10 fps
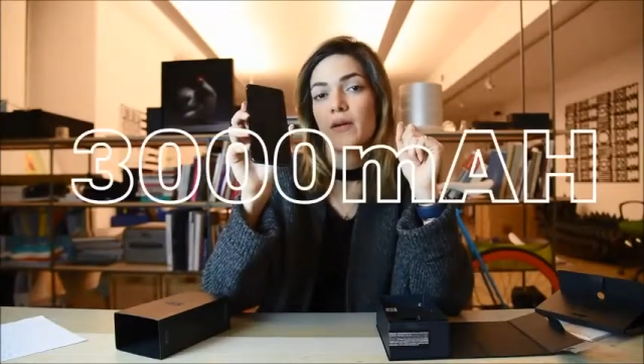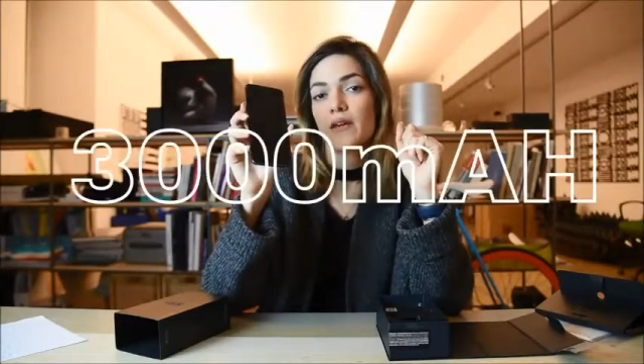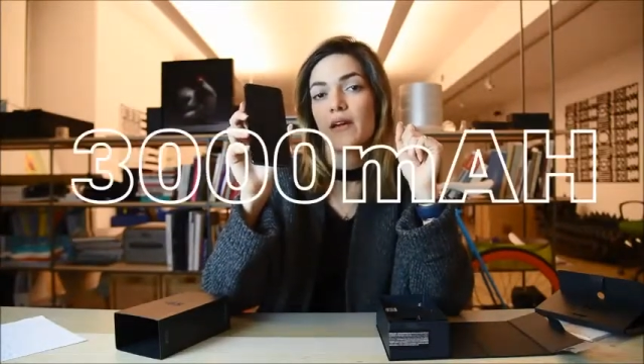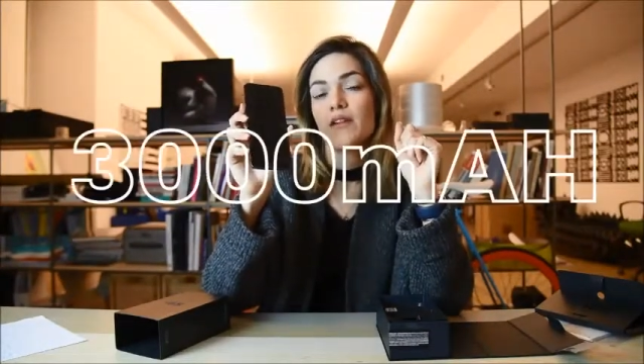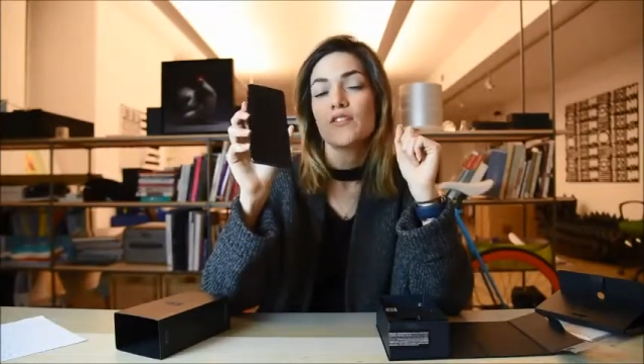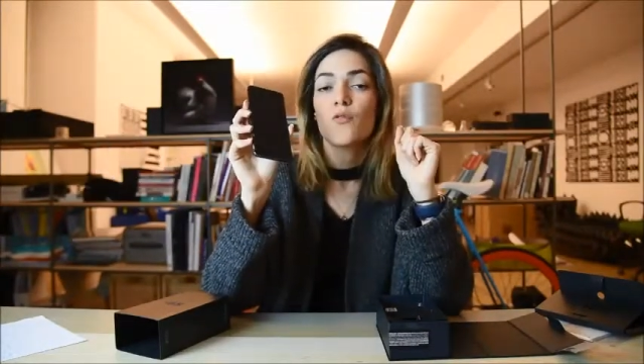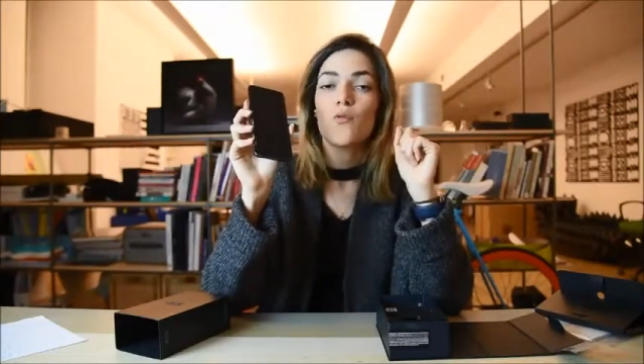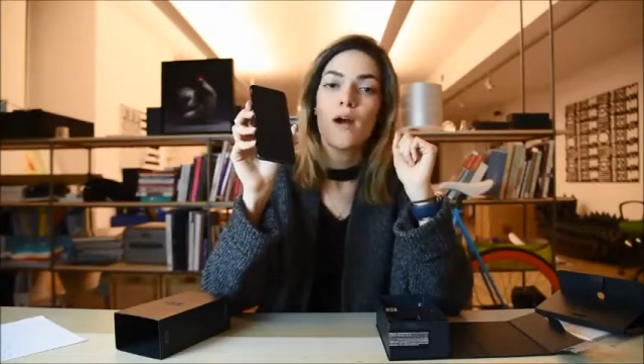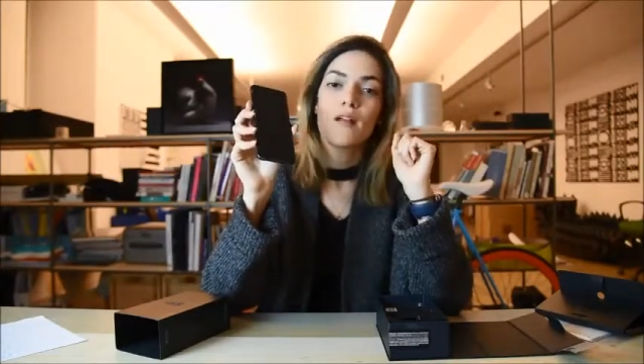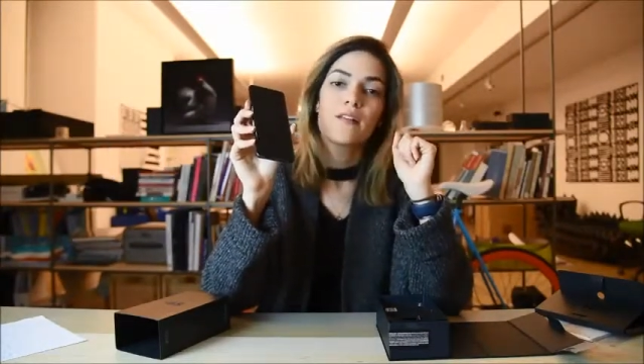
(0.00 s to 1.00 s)
mAh,
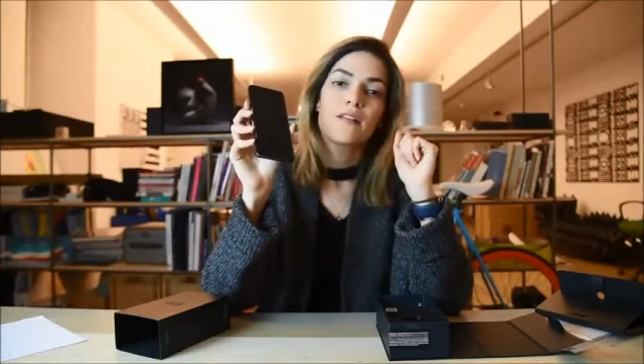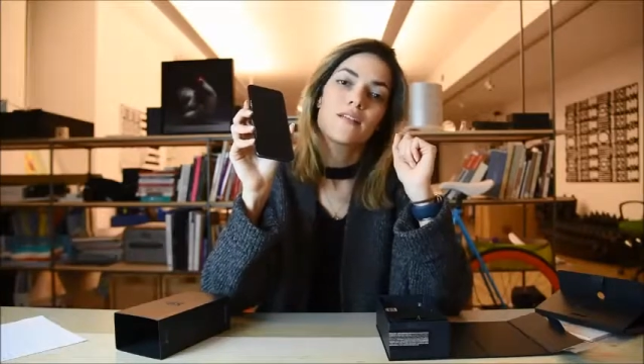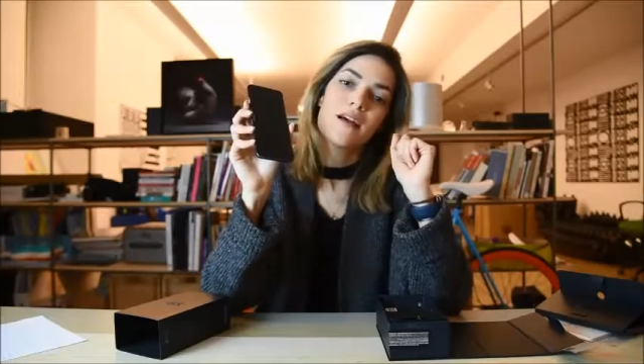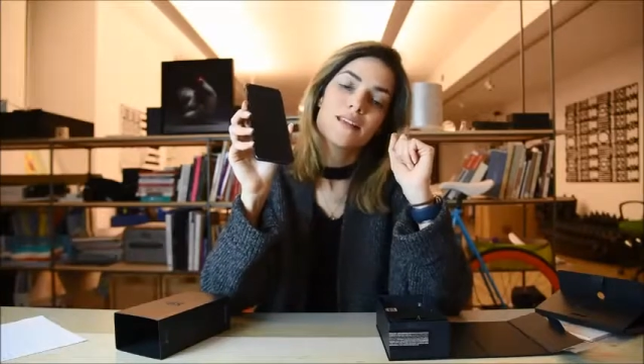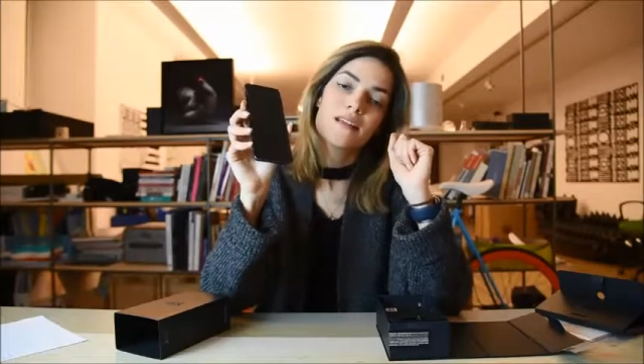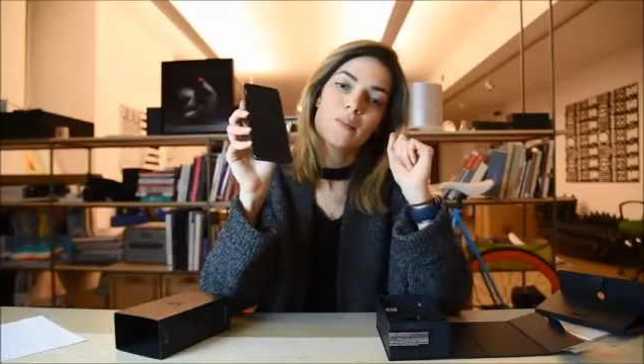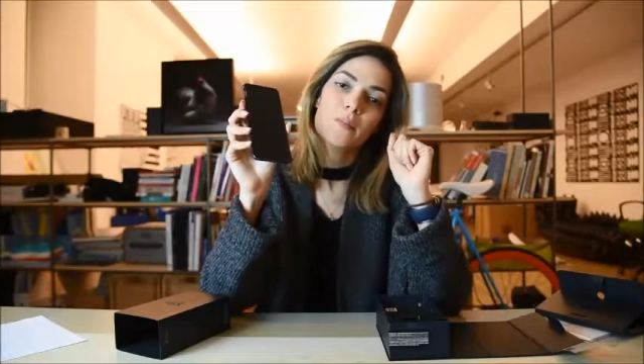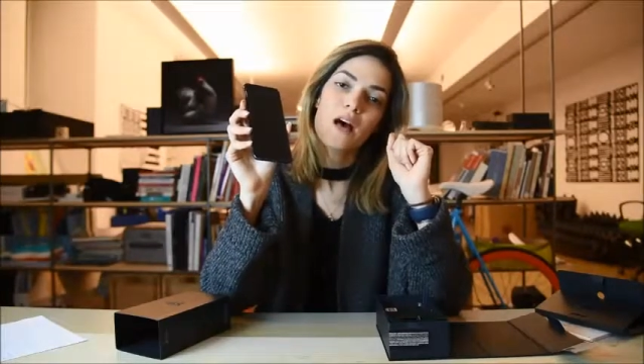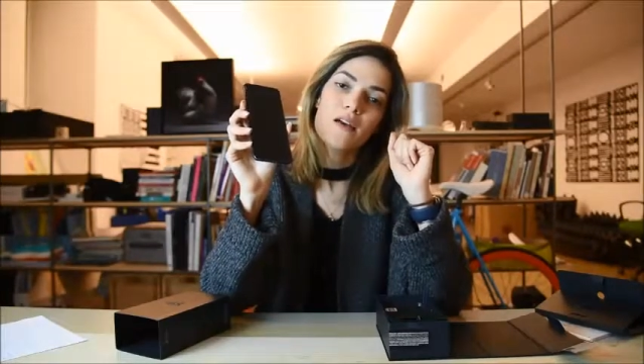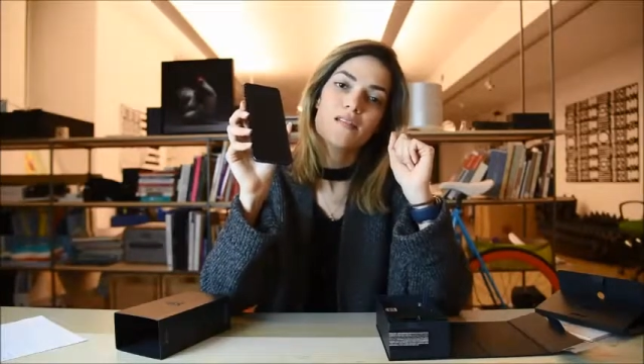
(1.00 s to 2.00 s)
while the S9
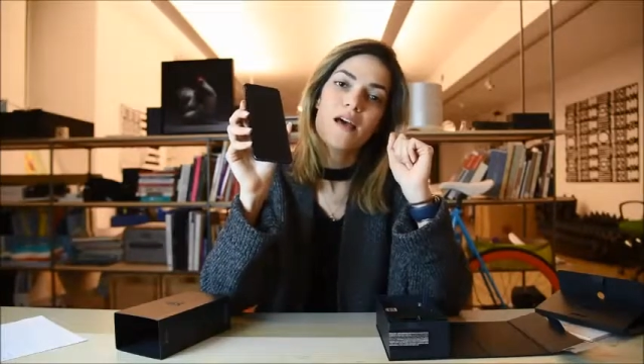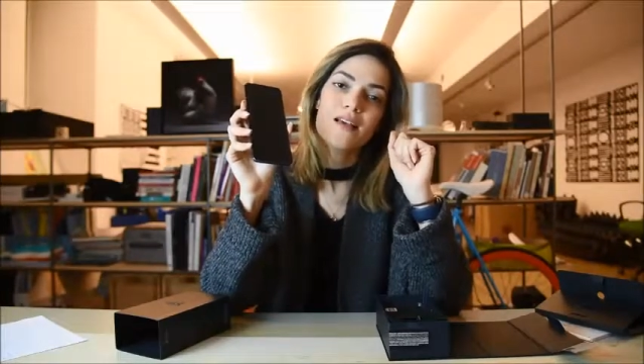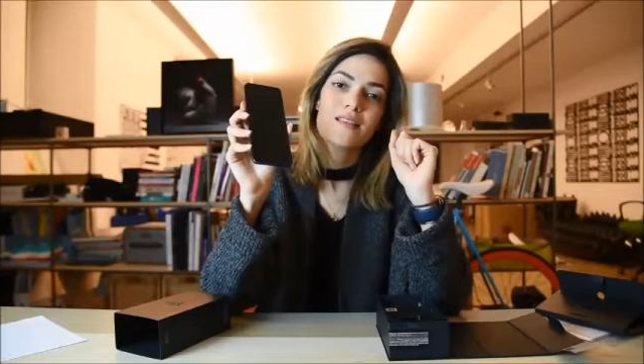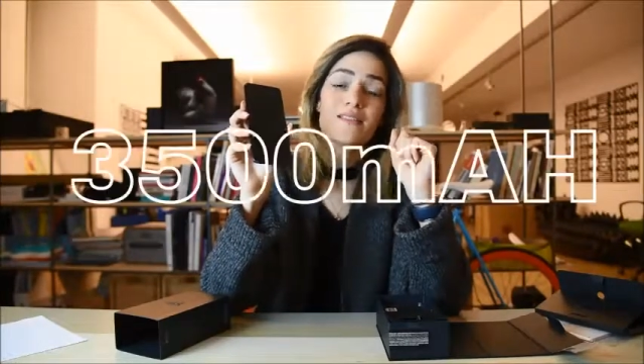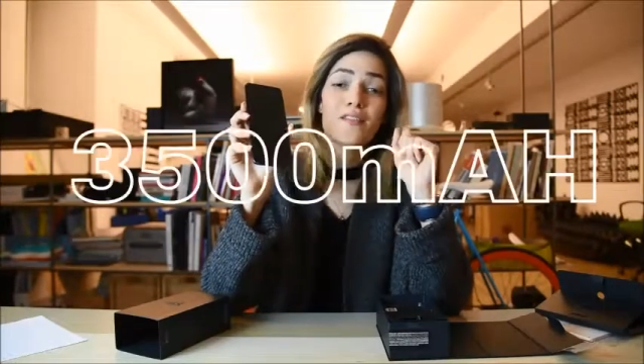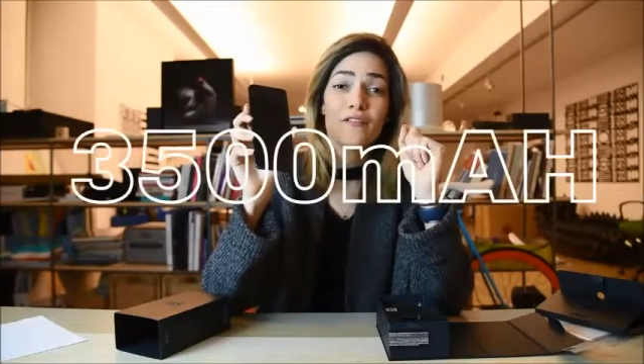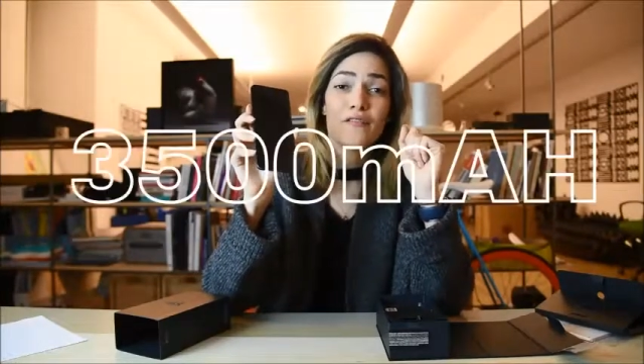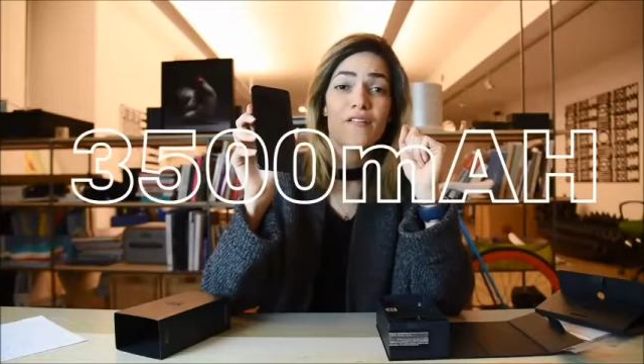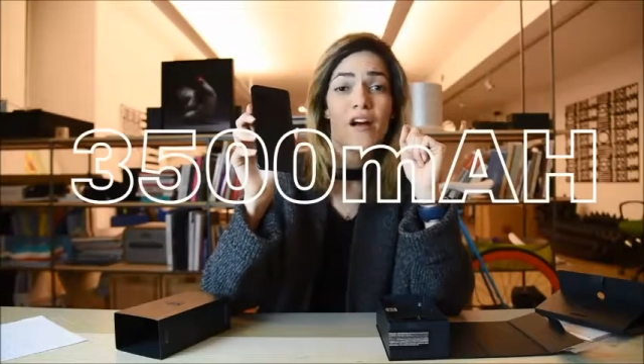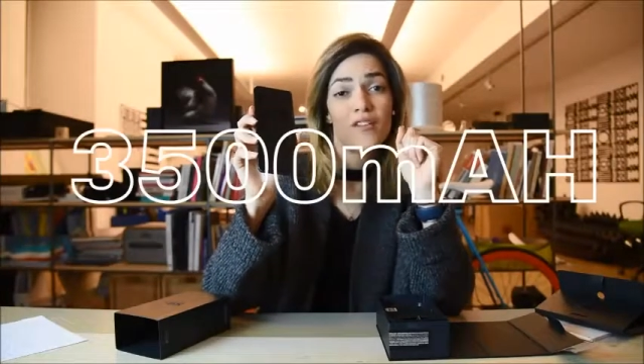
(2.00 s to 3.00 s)
Plus has
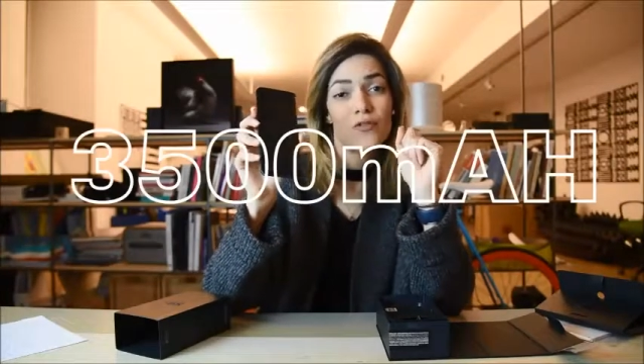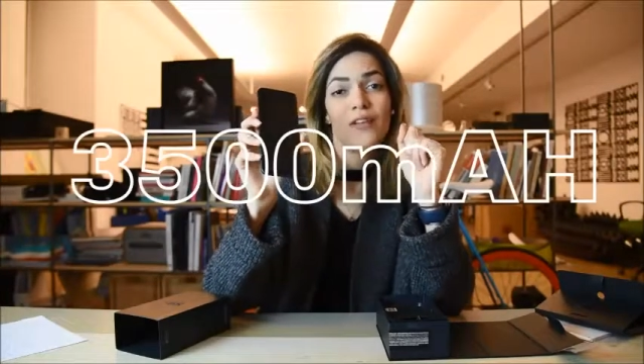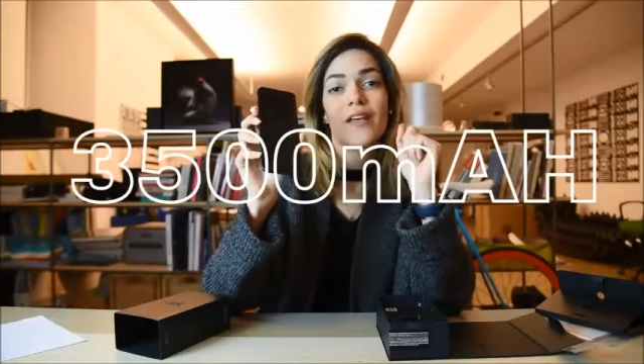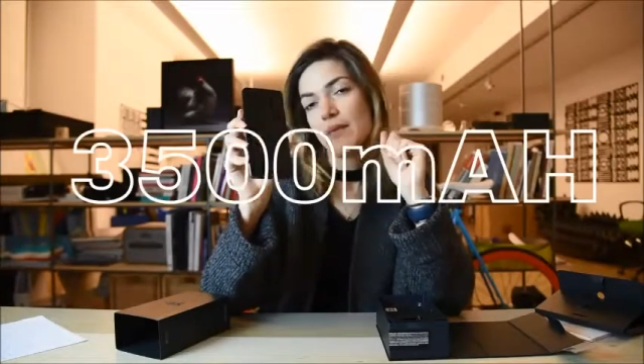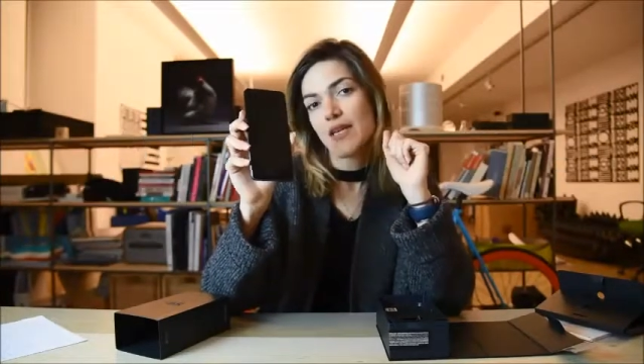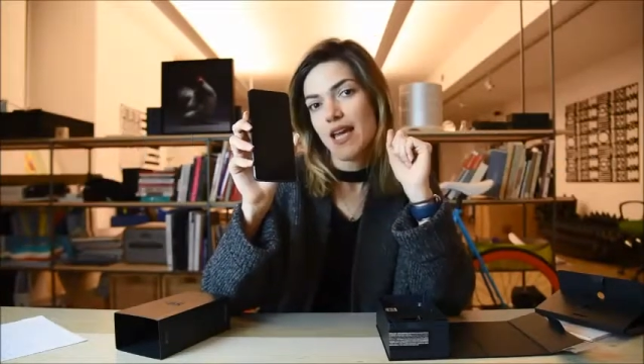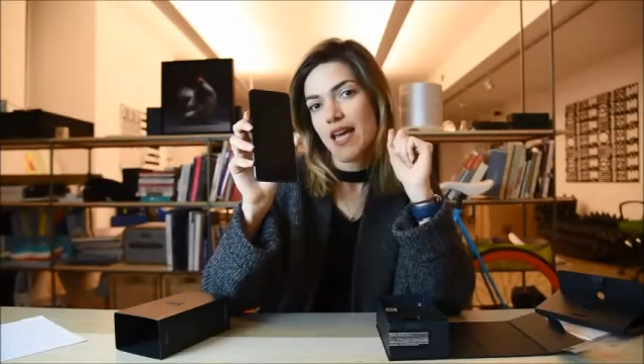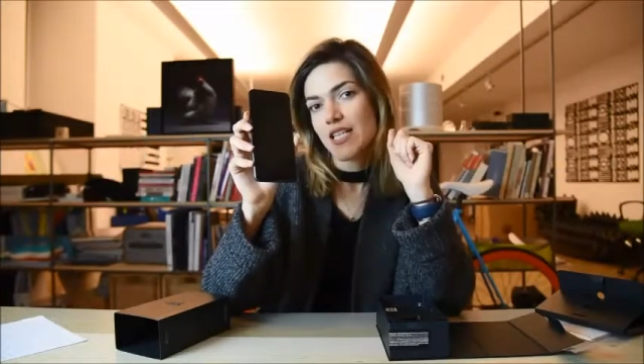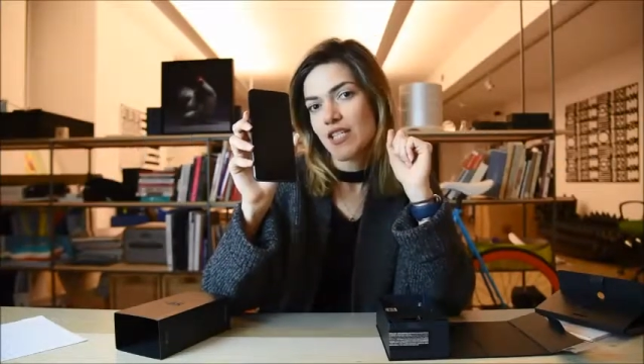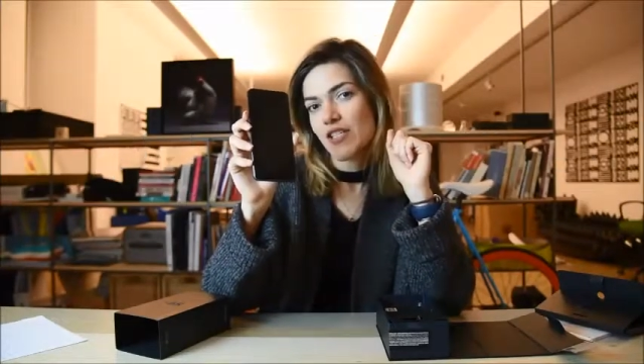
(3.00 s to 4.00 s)
3500
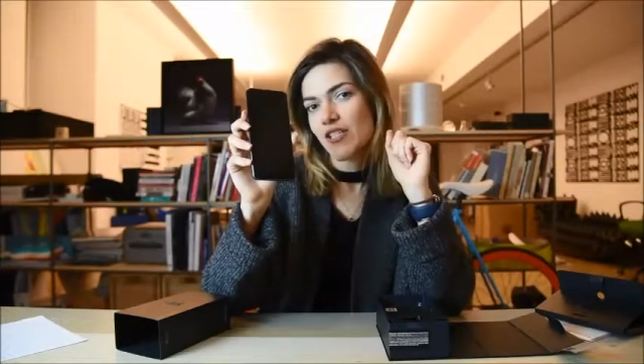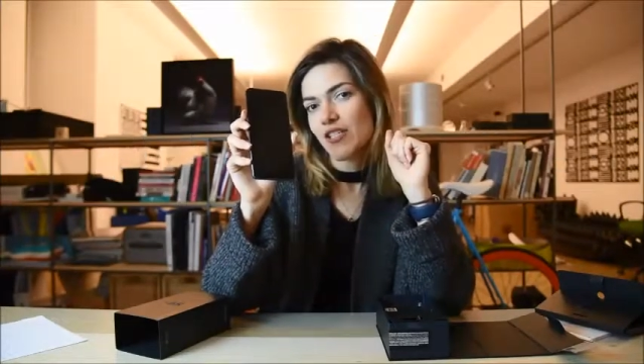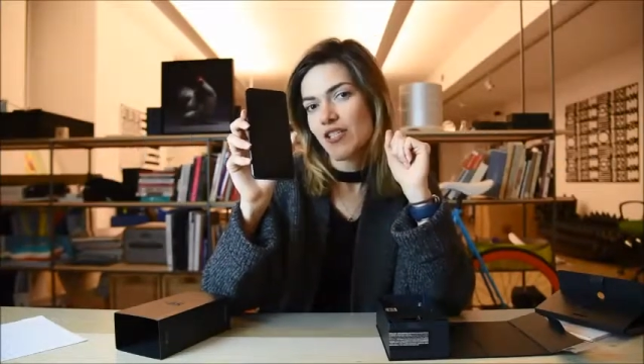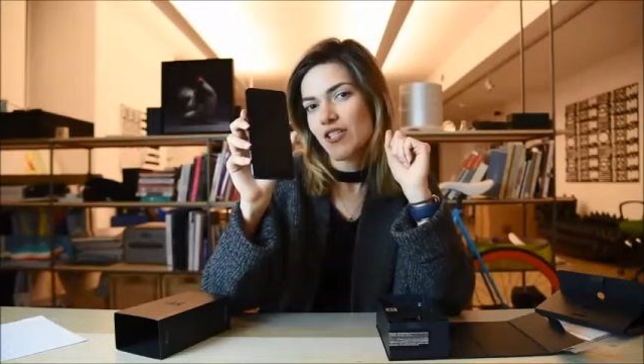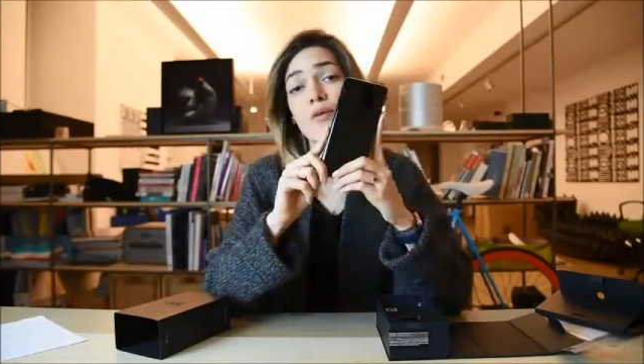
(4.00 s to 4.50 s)
mAh.